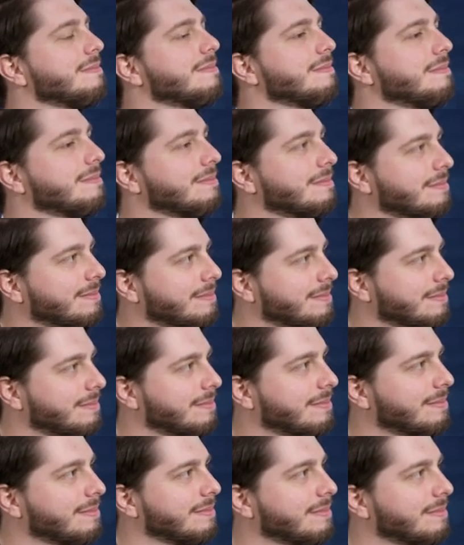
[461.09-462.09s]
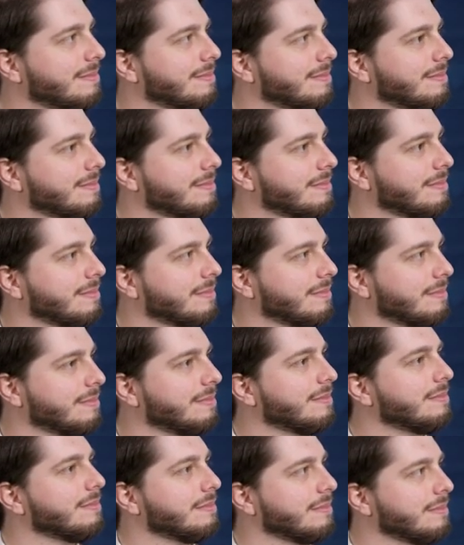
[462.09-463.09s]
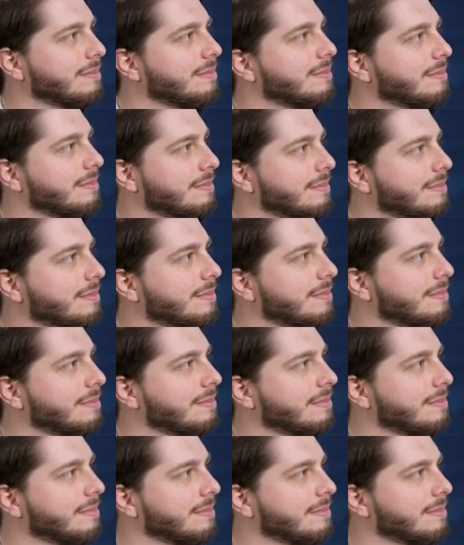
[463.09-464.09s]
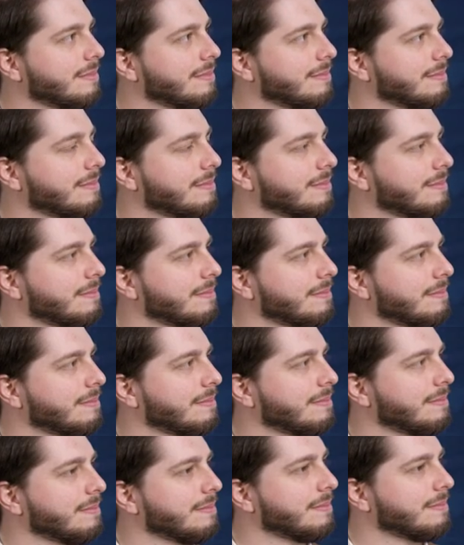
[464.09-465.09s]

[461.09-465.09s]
No words are spoken by the person on screen.